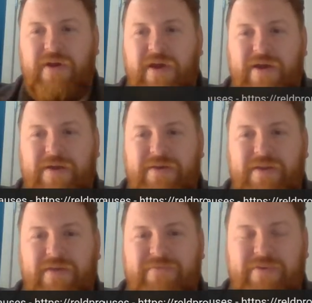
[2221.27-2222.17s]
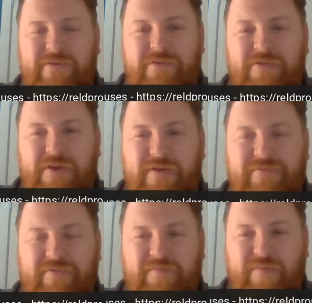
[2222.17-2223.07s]
And if you're looking
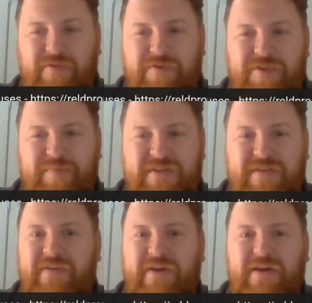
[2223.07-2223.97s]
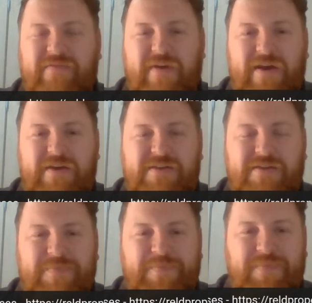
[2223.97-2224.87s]
for more specific
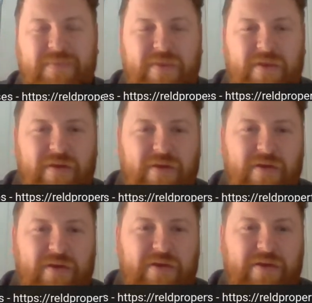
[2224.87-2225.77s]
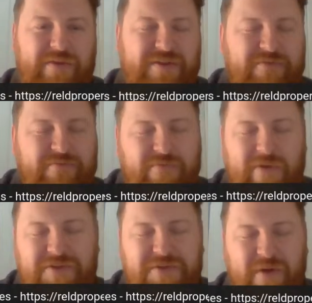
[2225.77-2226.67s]
advice, there's
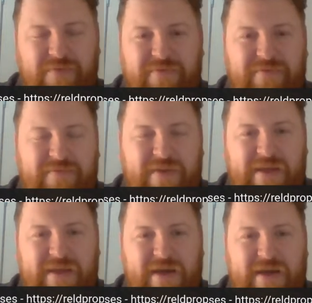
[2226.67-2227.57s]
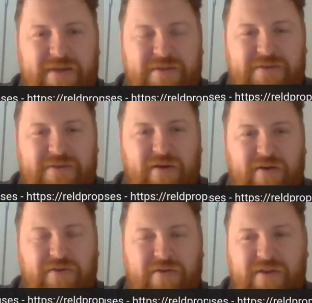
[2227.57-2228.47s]
around 12 to 15 guides
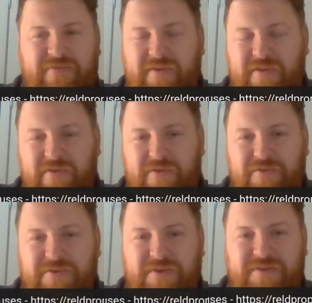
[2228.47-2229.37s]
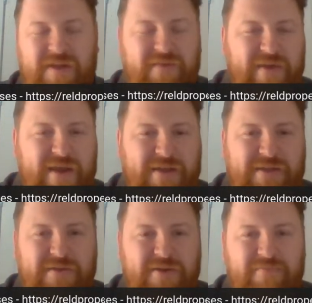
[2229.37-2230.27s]
on lifting the clauses,
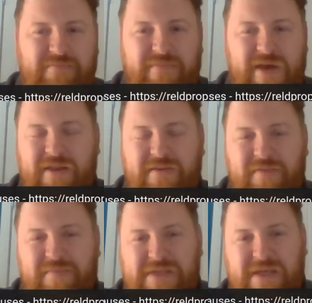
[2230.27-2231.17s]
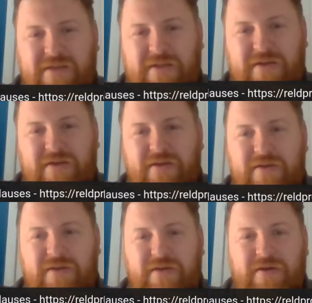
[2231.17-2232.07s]
deviating them, anything in particular
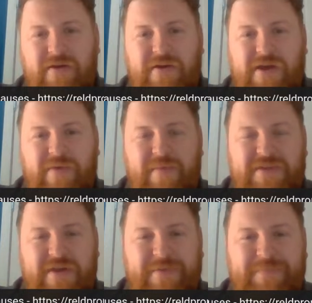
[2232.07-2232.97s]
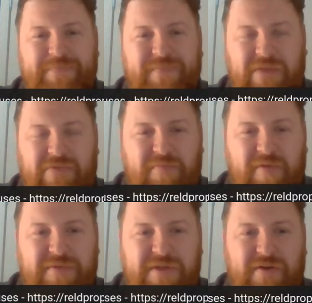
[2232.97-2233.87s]
on our website,
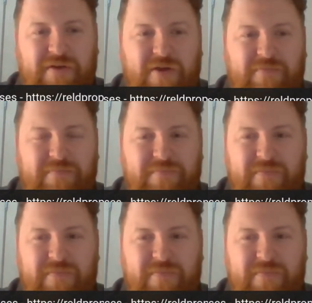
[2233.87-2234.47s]
grellproperty.com.